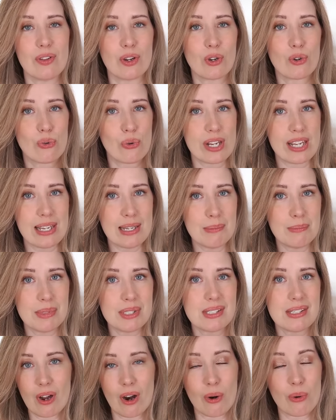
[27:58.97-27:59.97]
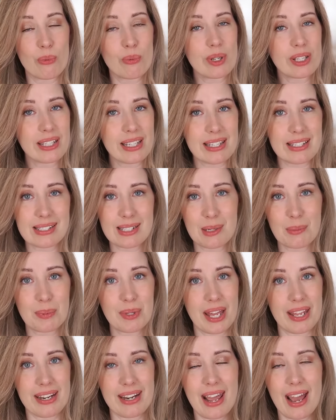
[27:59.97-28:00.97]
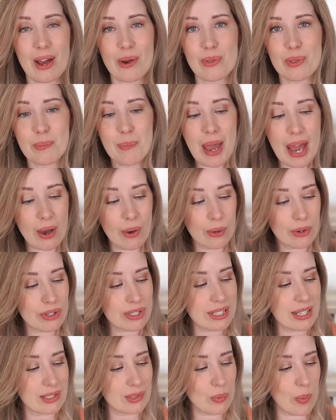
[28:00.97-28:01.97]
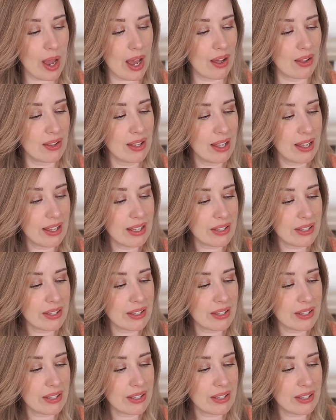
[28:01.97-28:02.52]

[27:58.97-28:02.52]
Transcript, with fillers: The creams are really easy to blend out, the powders as well.